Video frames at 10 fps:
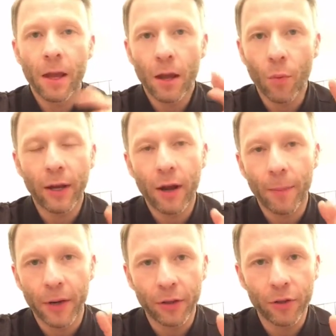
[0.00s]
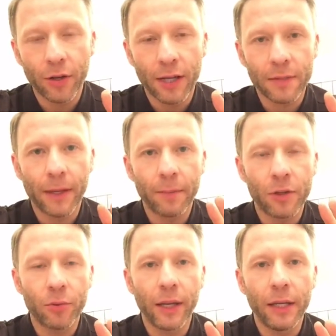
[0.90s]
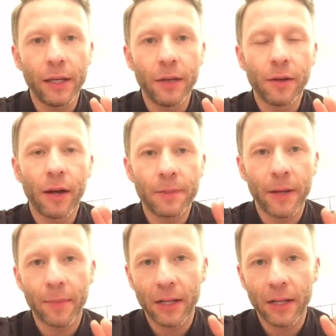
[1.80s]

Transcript: I wake up and I do that. I spend